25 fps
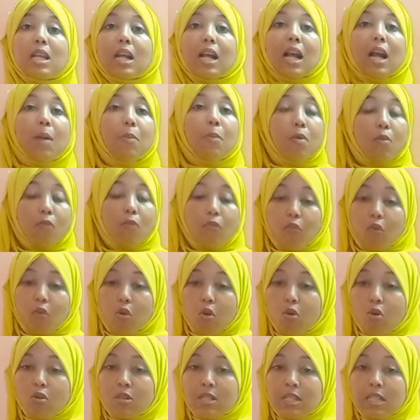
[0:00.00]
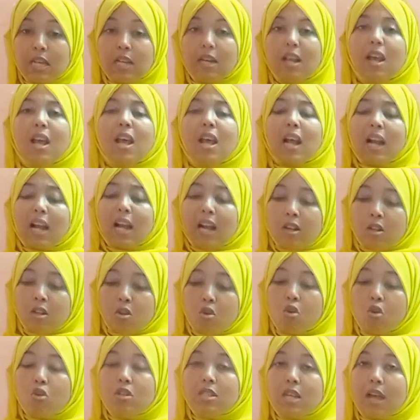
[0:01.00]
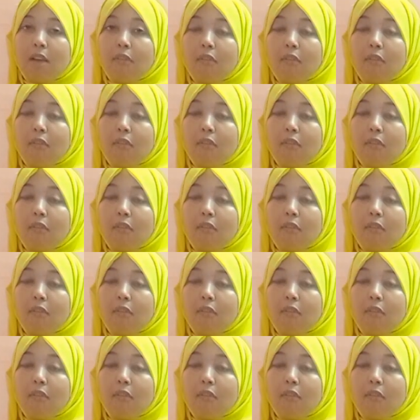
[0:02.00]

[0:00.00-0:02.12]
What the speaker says: the carbon 4 oxide cannot